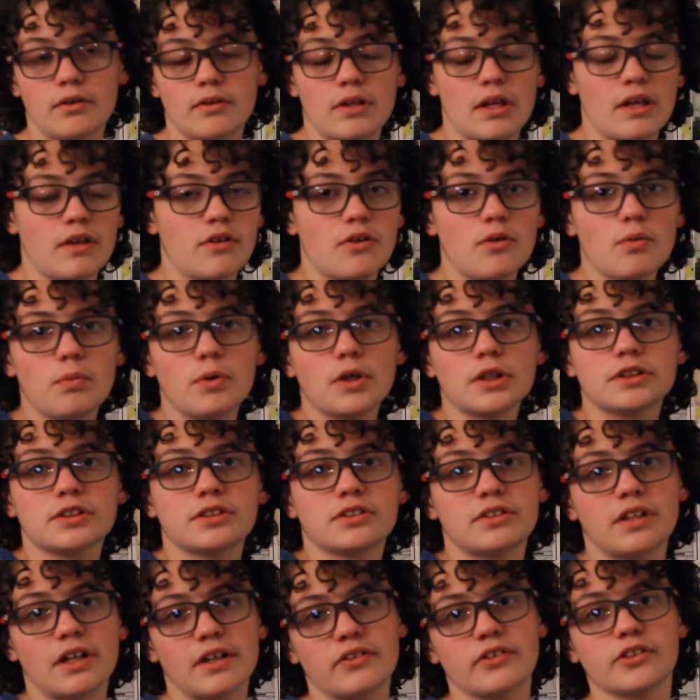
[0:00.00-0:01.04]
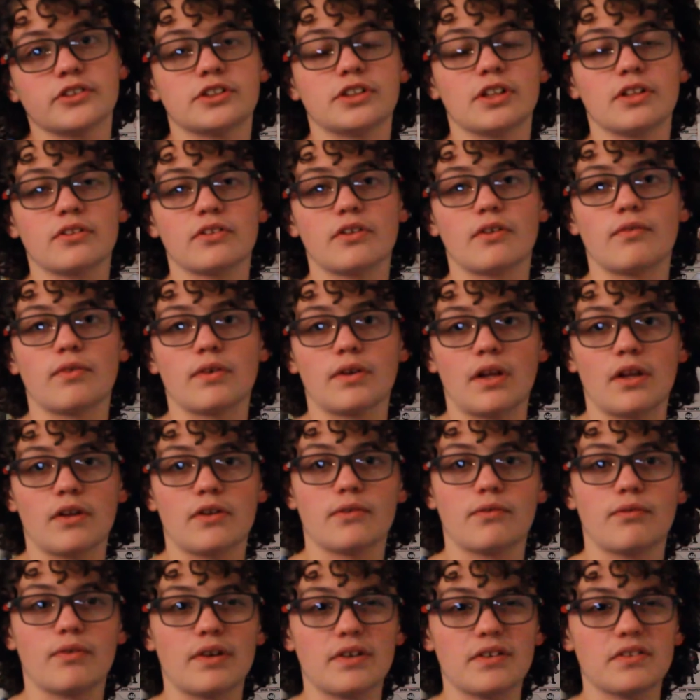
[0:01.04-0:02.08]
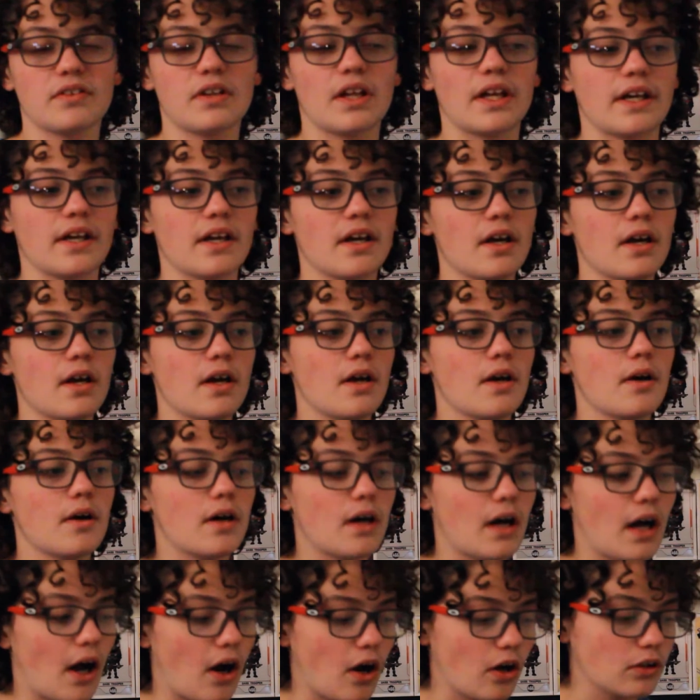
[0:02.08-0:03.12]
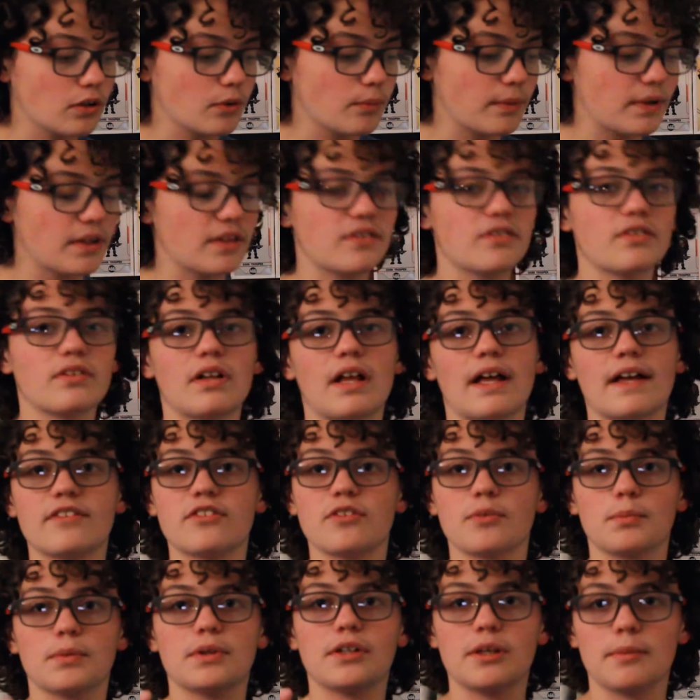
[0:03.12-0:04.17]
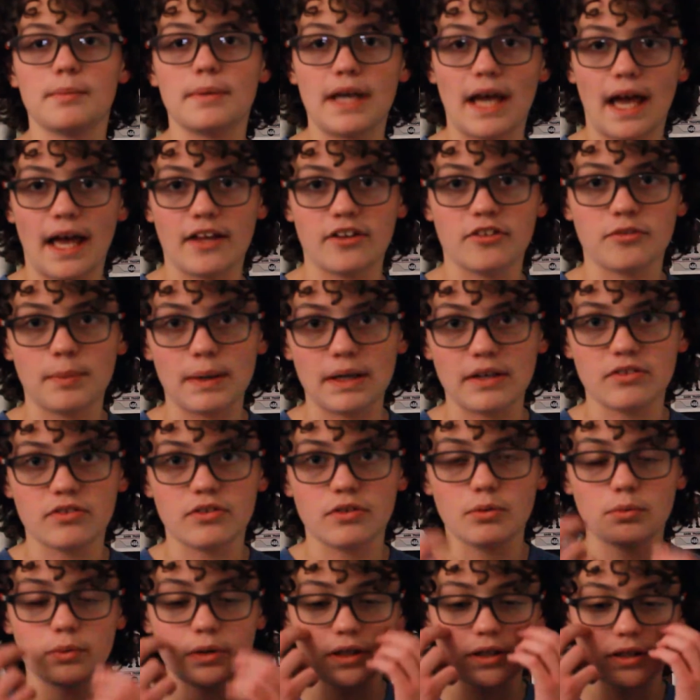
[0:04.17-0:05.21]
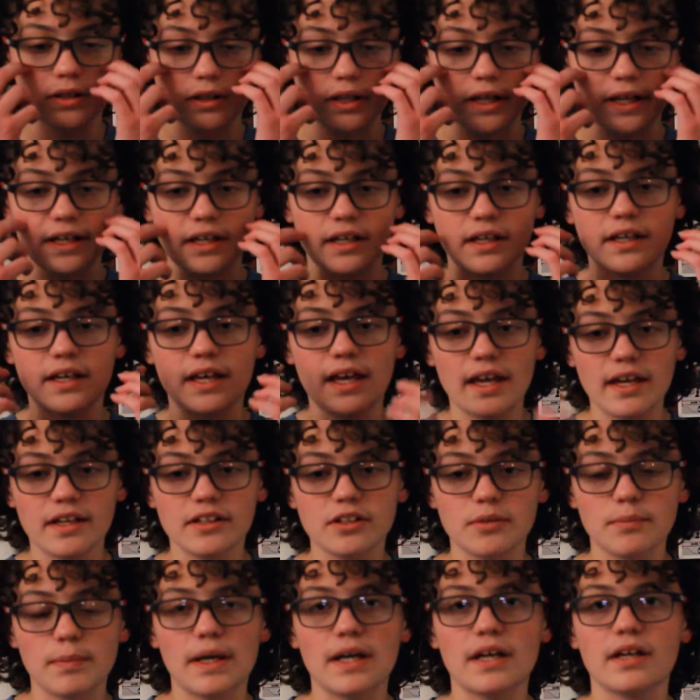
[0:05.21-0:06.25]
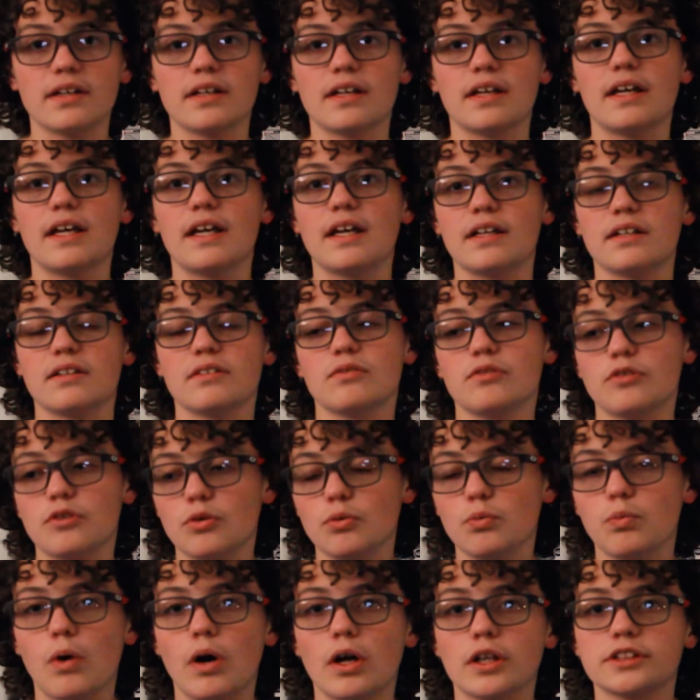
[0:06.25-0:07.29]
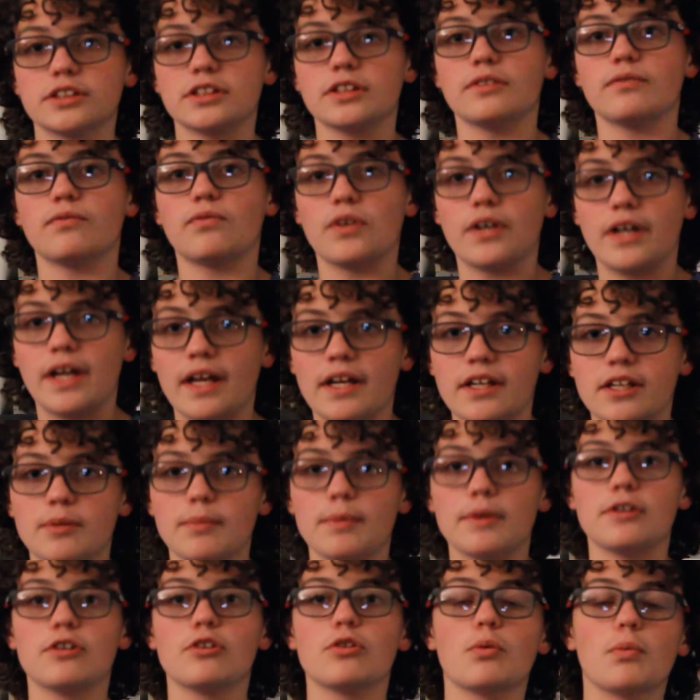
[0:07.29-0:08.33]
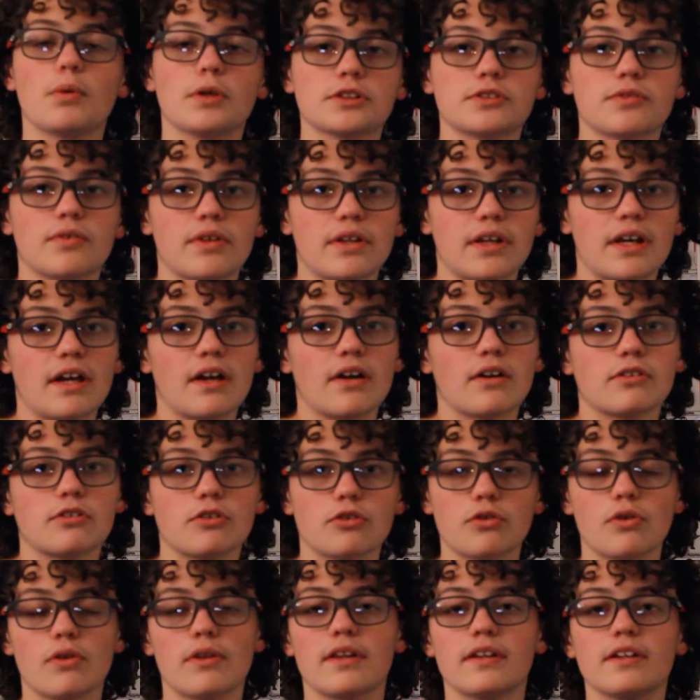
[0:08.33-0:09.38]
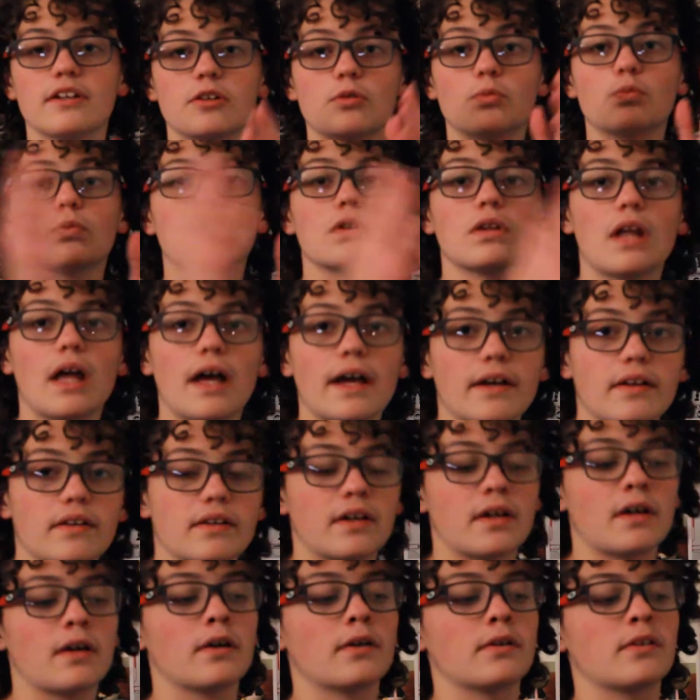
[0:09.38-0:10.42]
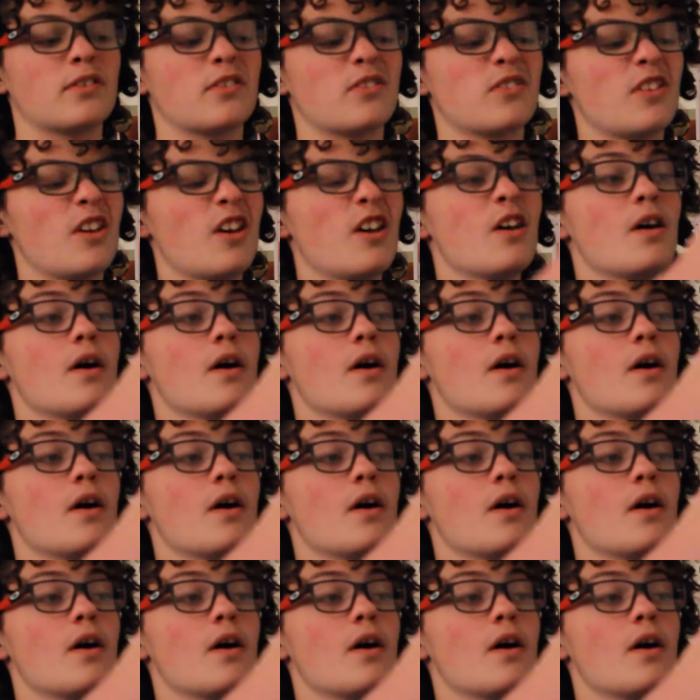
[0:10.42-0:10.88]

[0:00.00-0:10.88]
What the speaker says: you watch Texas Chainsaw for Leatherface, Halloween still has some redeeming aspects to it, Candyman, you watch it for Candyman, you don't watch for the characters, so they didn't rely on the characters.